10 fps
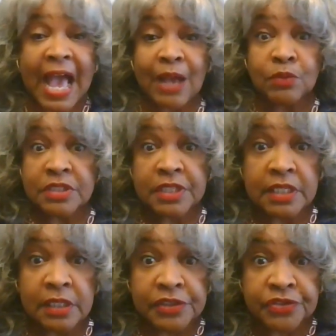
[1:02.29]
I was
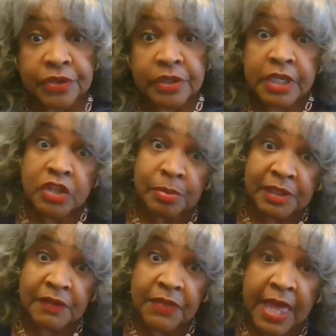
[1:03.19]
the illustrator. Can you
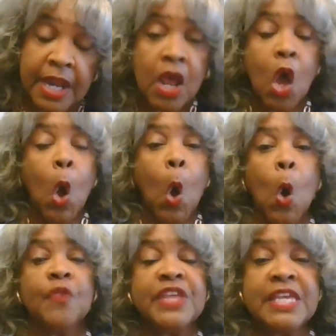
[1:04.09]
believe that?
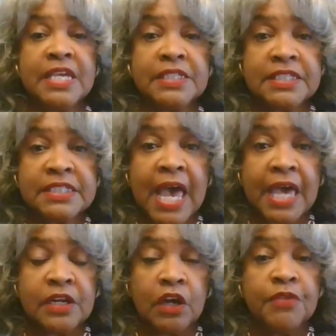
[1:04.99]
On the
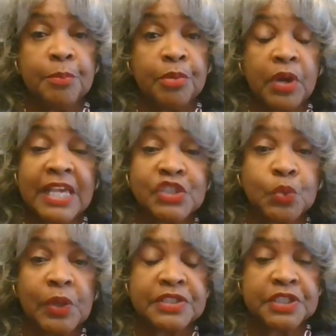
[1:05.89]
inside of the book as
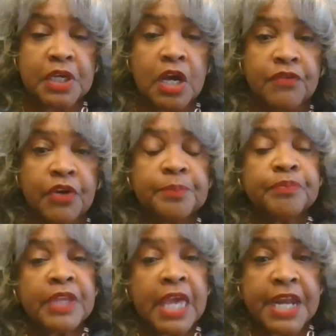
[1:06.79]
well as the cover.
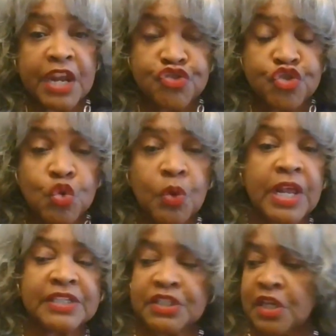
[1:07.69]
And I drew what
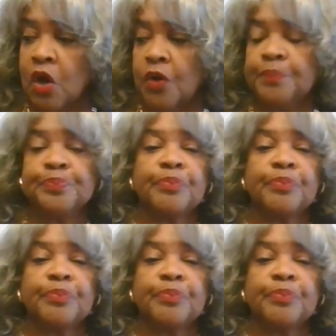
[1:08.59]
I saw.